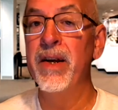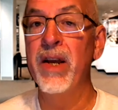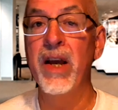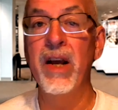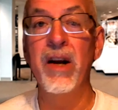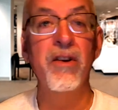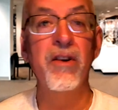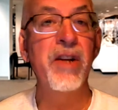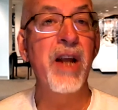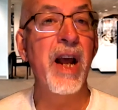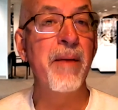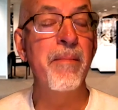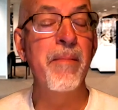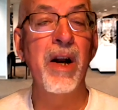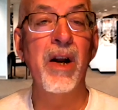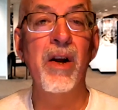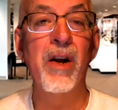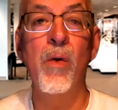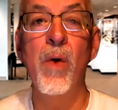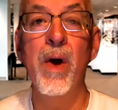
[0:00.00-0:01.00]

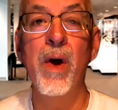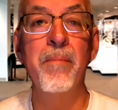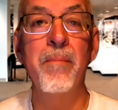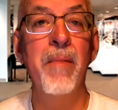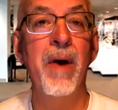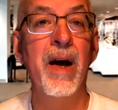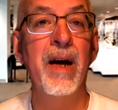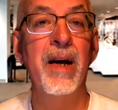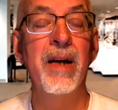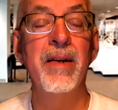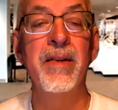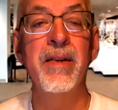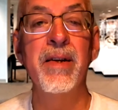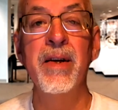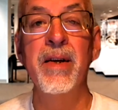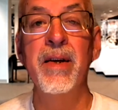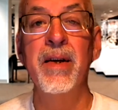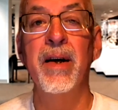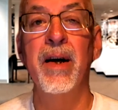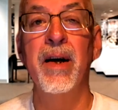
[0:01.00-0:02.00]
entertainment equipment,
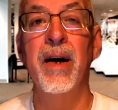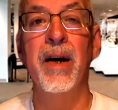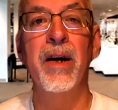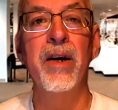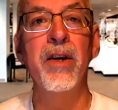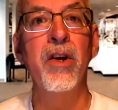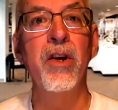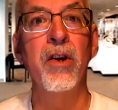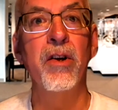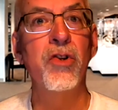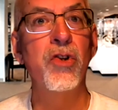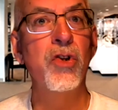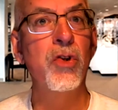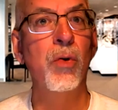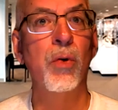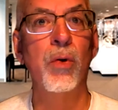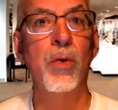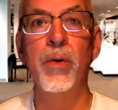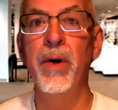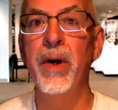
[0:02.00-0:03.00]
your
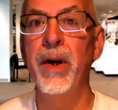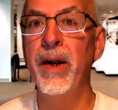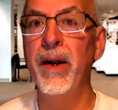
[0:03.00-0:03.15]
jewelry,